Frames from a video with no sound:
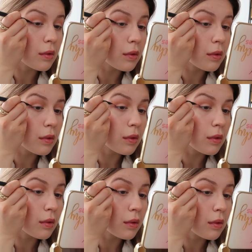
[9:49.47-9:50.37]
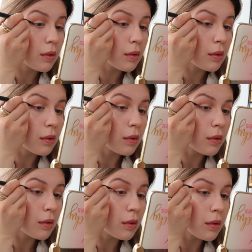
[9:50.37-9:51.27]

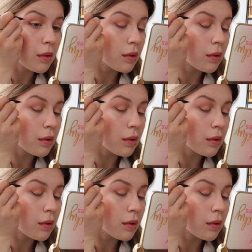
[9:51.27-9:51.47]
(no one is talking)